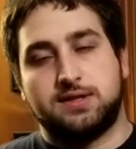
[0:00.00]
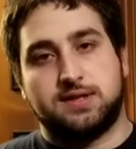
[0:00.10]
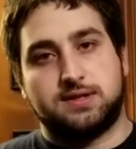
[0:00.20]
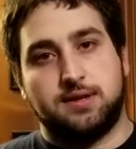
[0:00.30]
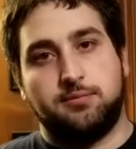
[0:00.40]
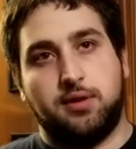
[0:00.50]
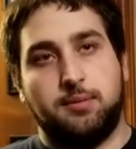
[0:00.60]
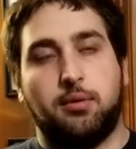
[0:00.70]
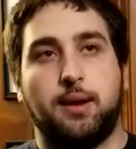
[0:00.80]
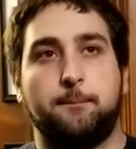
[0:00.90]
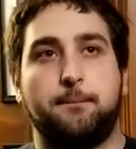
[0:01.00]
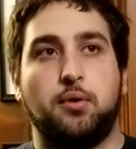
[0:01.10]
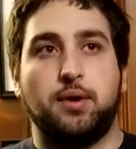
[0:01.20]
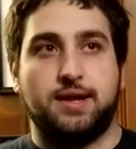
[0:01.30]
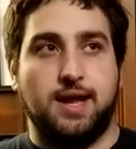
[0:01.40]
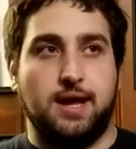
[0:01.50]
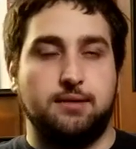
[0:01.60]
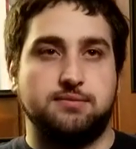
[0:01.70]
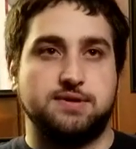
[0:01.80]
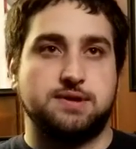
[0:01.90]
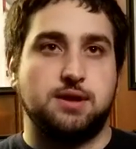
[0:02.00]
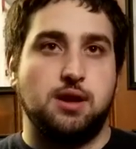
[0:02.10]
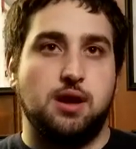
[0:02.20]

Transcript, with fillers: to simply play board games,